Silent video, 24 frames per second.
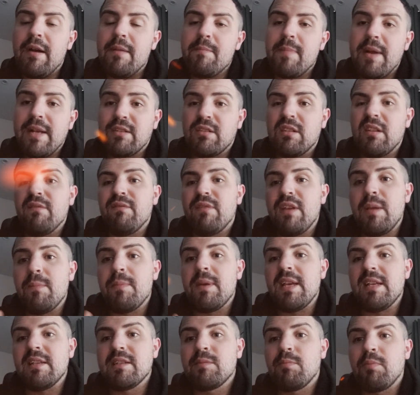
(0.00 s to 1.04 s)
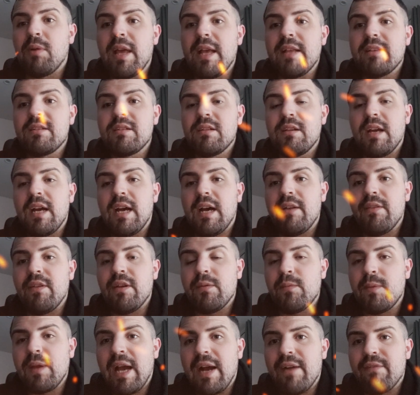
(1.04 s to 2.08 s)
based on the VP split that
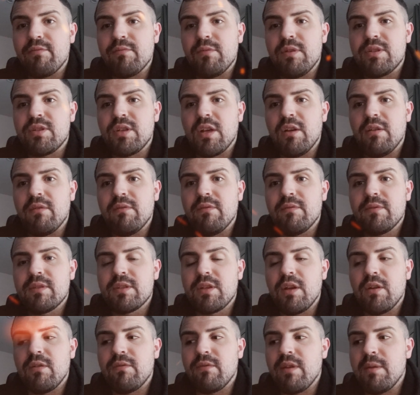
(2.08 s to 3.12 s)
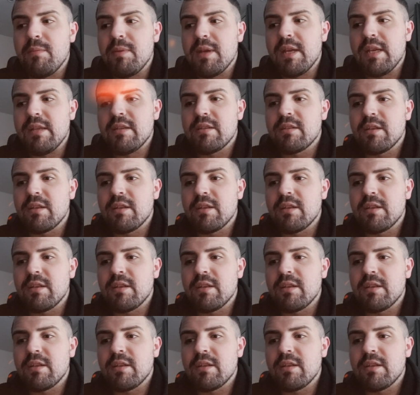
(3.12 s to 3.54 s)
we have from those total VPs.